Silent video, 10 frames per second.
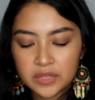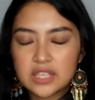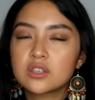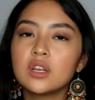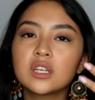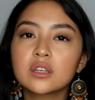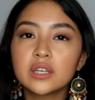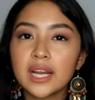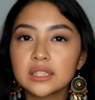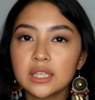It's color
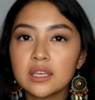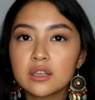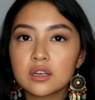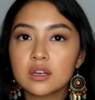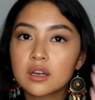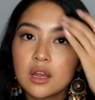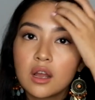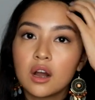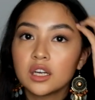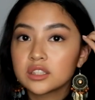correcting your
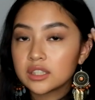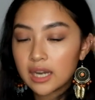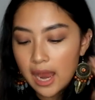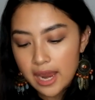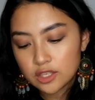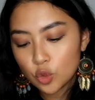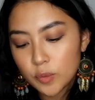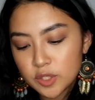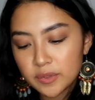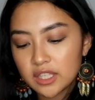under eye, so
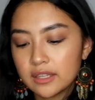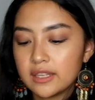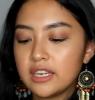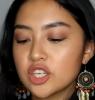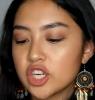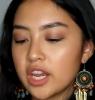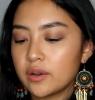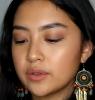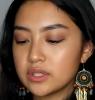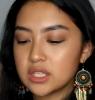mas madali na
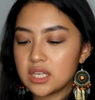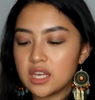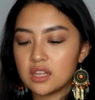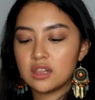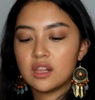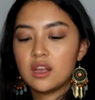siya i-conceal.